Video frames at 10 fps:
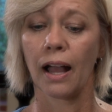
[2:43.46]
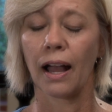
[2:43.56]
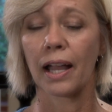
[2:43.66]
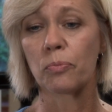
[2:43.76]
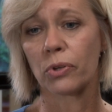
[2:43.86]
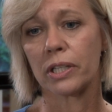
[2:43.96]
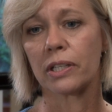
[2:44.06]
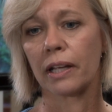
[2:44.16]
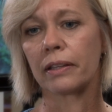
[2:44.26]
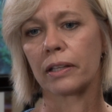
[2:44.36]
I
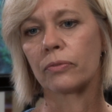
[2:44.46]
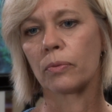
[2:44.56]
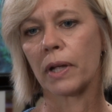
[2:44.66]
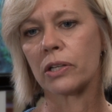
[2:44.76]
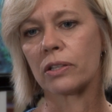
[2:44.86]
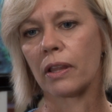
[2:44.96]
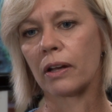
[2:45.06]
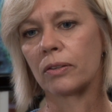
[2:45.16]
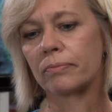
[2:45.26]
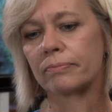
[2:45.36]
appreciate the information, though.
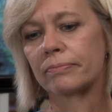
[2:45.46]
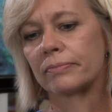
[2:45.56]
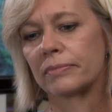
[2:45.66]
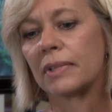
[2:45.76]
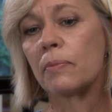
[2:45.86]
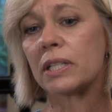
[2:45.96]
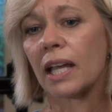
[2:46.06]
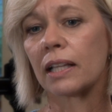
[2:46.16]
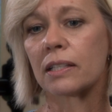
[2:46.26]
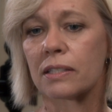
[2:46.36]
Let me
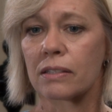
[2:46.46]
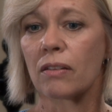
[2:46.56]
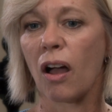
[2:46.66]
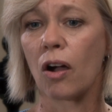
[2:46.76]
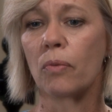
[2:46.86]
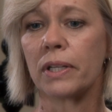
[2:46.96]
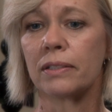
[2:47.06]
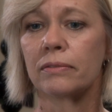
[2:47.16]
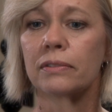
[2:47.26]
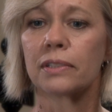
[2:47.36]
take this home and
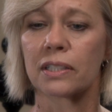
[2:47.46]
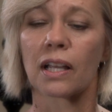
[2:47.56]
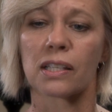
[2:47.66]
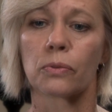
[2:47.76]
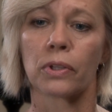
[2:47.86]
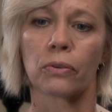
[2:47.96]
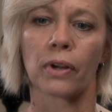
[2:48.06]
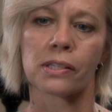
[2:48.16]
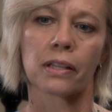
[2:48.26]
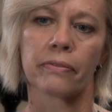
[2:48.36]
discuss it with the
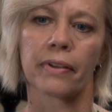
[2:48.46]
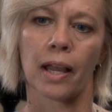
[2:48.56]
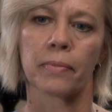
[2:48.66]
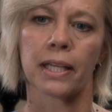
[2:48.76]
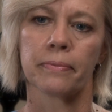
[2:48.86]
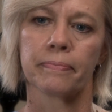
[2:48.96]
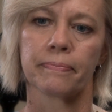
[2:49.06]
rest of the family.